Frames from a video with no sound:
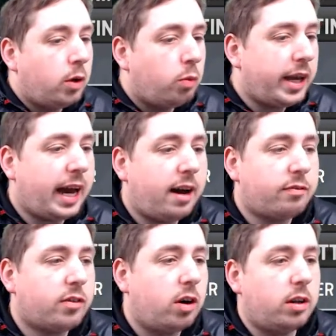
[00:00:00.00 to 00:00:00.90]
we
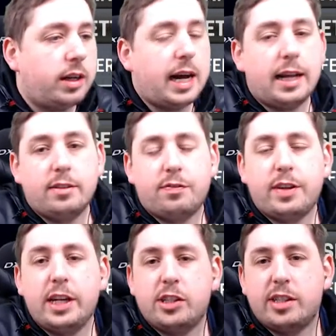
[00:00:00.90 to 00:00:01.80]
have gone and
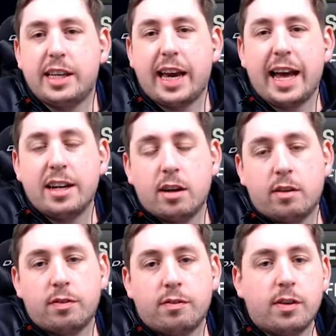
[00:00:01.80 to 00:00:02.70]
finished the end
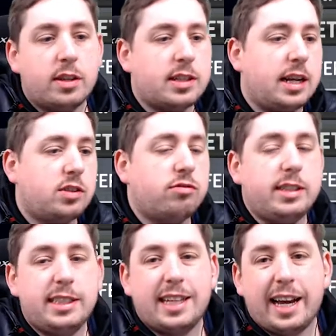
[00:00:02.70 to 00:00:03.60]
of the first class
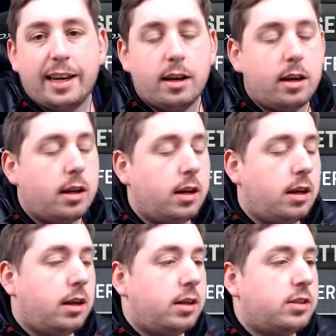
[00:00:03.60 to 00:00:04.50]
3-day
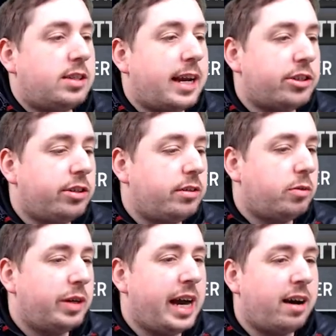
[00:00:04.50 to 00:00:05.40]
section.
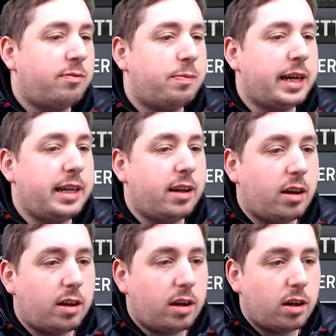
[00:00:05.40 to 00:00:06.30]
We have been
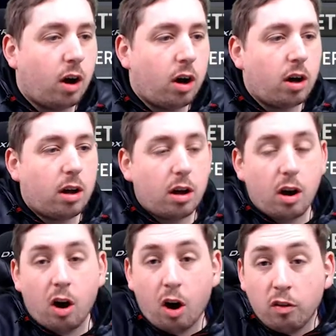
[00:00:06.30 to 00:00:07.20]

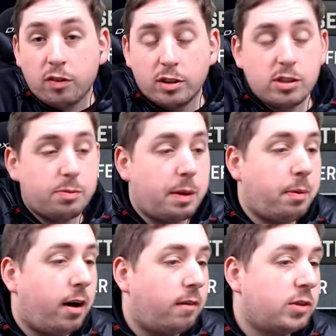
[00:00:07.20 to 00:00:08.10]
offered to be a
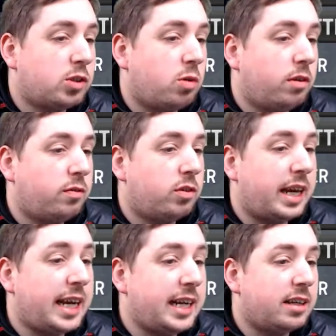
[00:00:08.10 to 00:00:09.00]
part of the squad for the
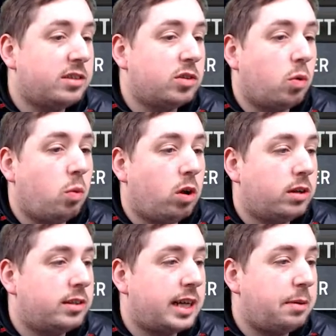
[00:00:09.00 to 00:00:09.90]
England
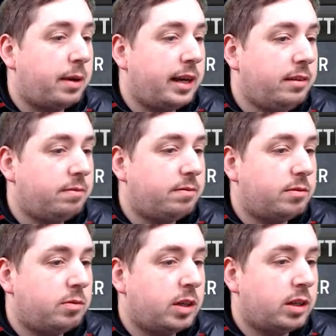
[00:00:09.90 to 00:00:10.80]
1-day plate.
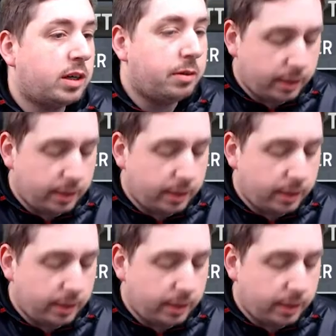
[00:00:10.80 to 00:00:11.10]
We're going to go